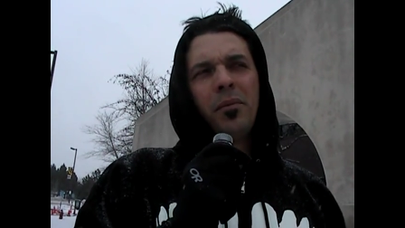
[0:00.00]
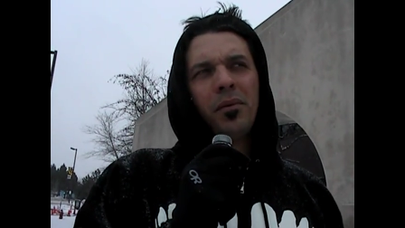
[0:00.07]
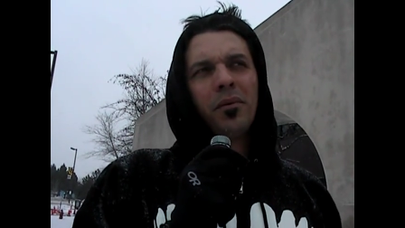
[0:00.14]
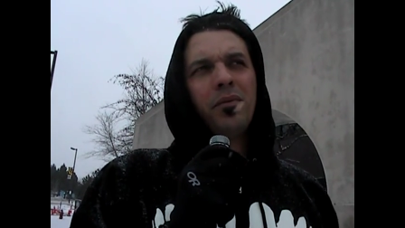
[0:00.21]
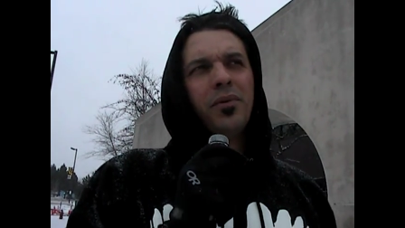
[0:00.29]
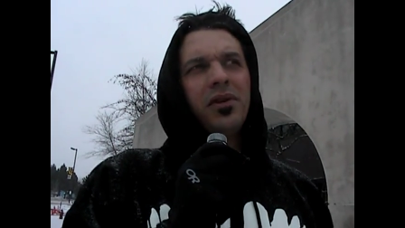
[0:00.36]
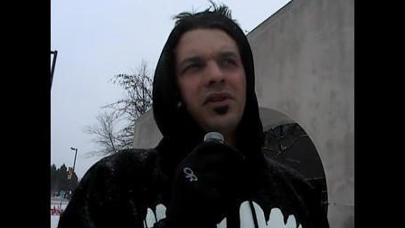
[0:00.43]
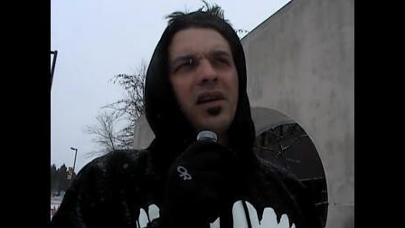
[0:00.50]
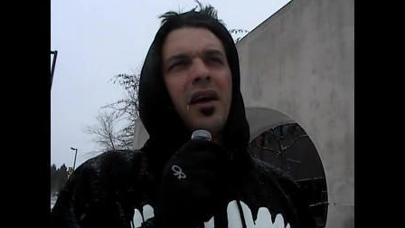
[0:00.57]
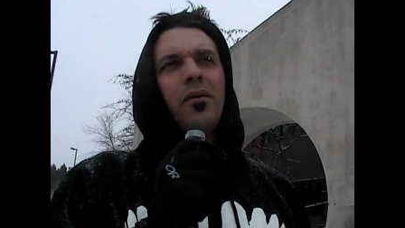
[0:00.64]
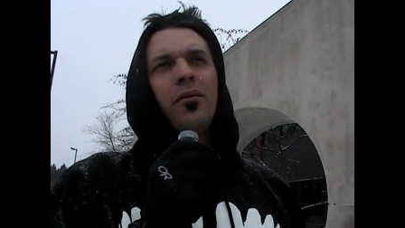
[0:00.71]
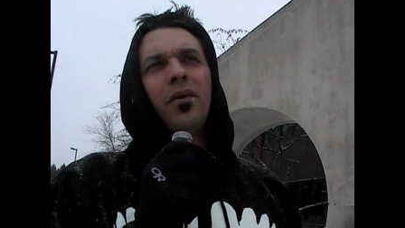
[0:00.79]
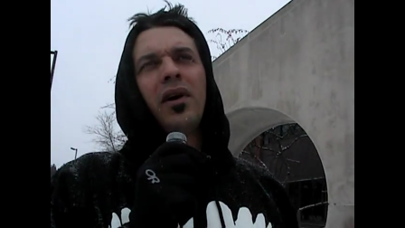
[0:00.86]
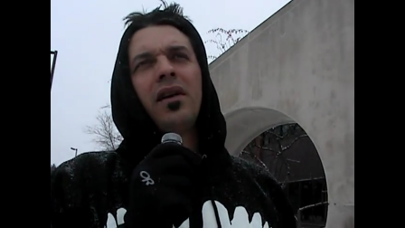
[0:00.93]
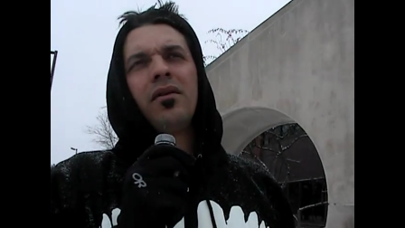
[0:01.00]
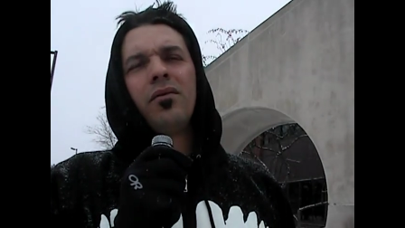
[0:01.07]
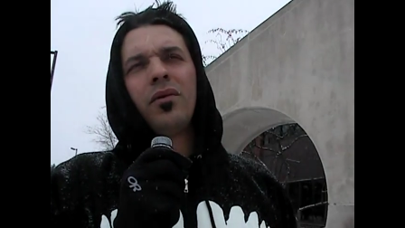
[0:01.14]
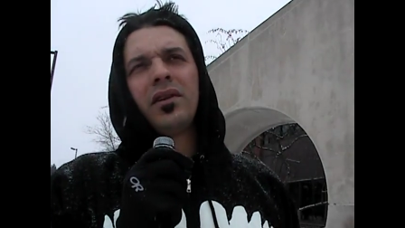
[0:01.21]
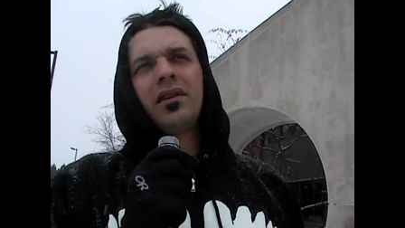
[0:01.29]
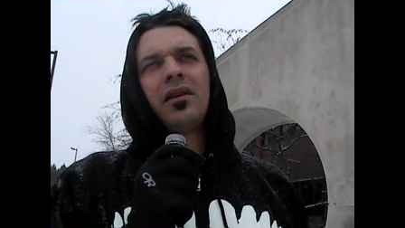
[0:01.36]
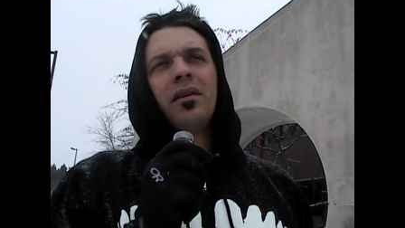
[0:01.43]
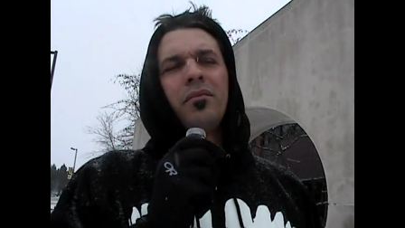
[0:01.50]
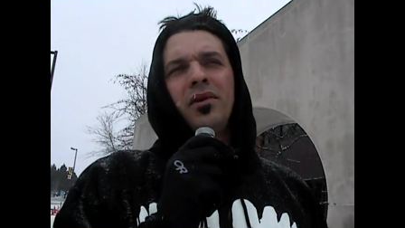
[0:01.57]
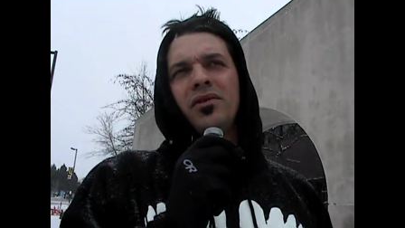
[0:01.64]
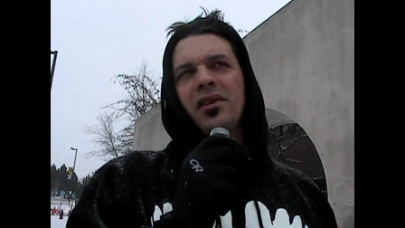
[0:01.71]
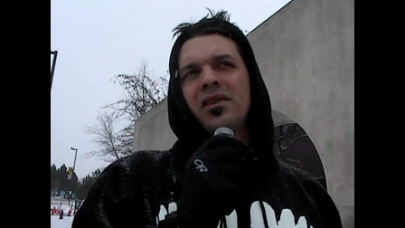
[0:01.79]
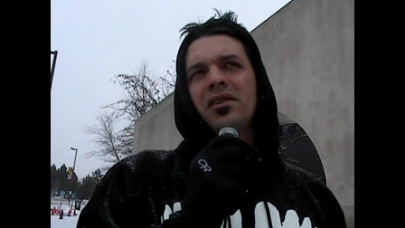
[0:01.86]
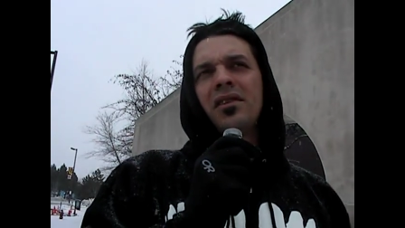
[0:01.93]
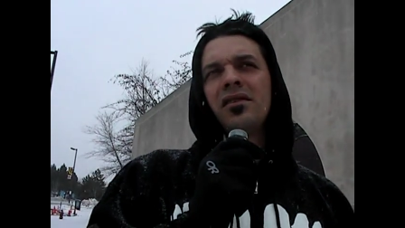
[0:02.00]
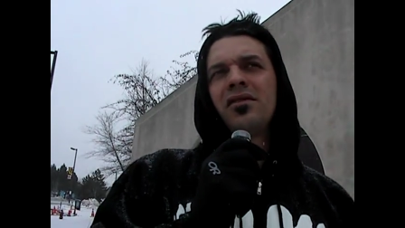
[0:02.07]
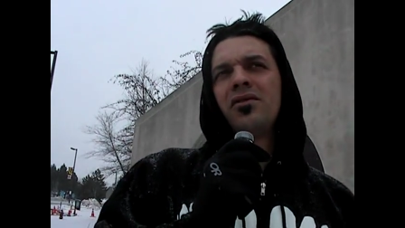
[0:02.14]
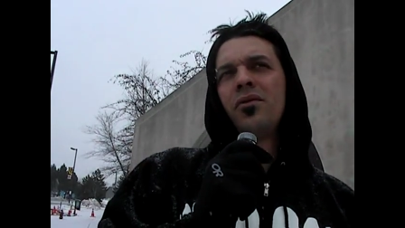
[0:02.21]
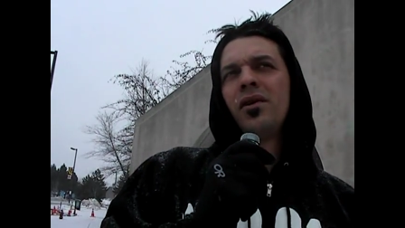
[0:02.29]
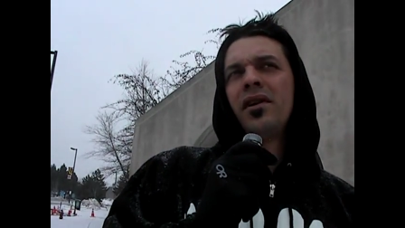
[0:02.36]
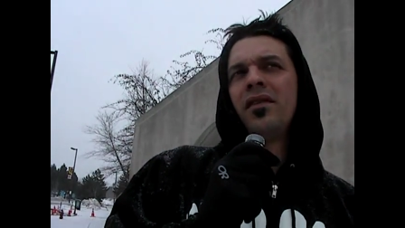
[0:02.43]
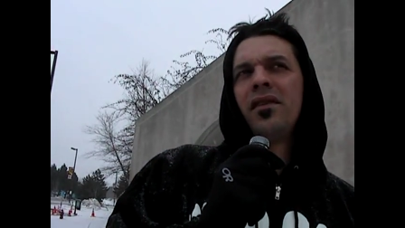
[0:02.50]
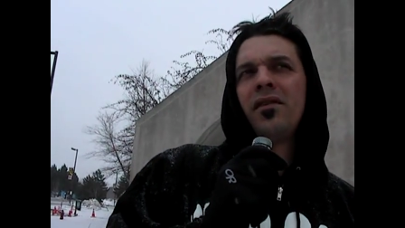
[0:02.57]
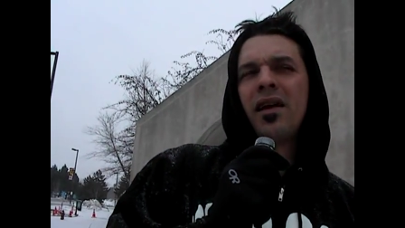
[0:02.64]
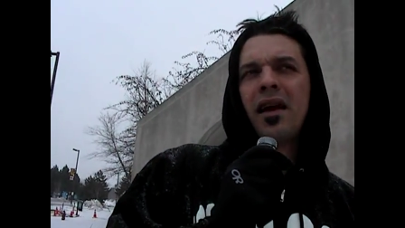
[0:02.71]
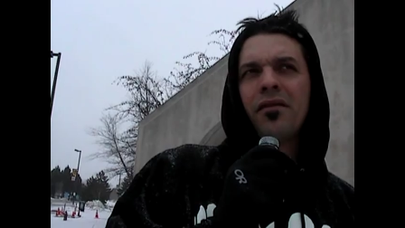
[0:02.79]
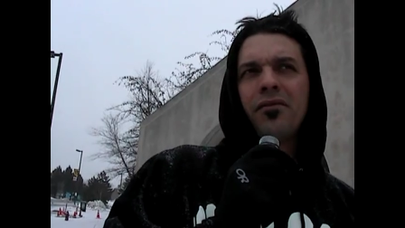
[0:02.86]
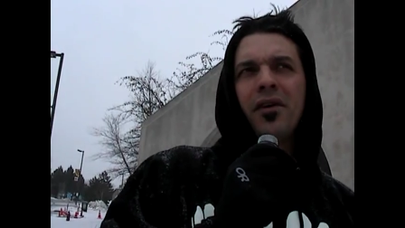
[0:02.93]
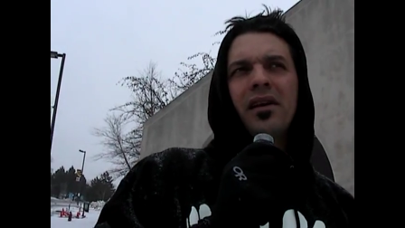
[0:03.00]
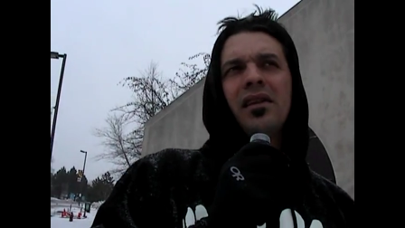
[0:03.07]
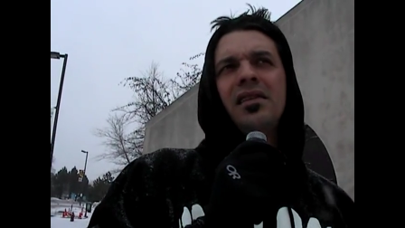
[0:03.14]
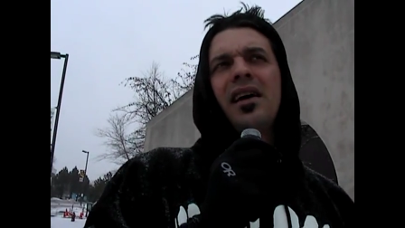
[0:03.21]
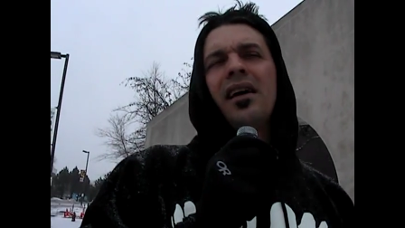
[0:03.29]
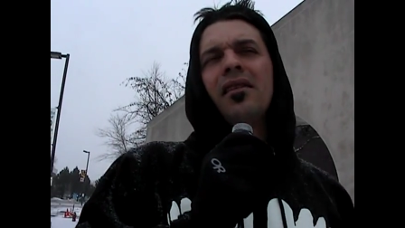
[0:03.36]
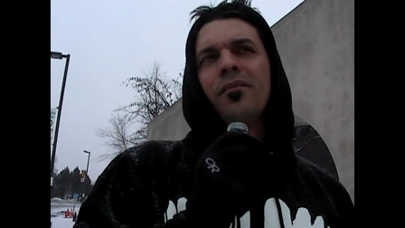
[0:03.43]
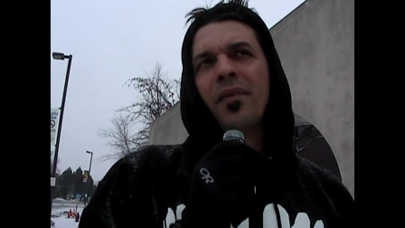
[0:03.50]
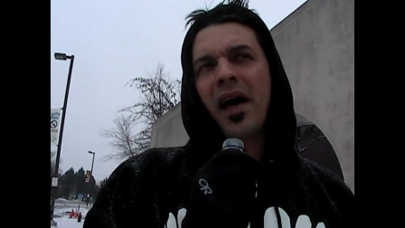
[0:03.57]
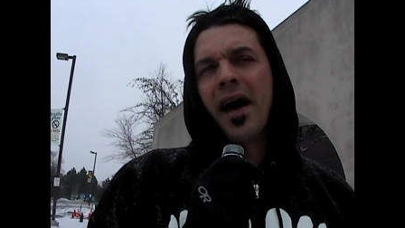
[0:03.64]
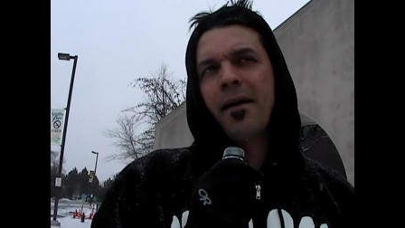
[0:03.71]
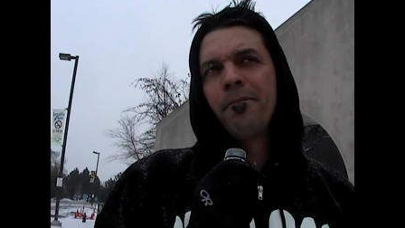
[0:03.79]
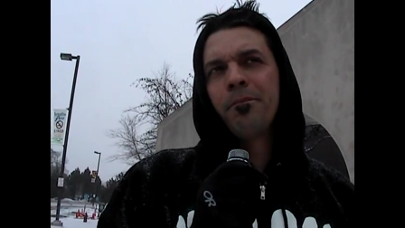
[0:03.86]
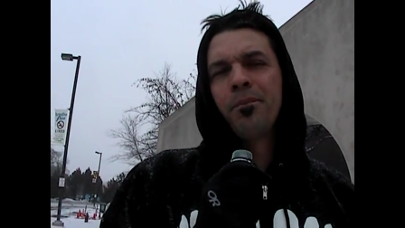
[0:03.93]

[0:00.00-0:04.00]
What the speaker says: appreciate what the musician is doing, and they're not afraid to tell them that.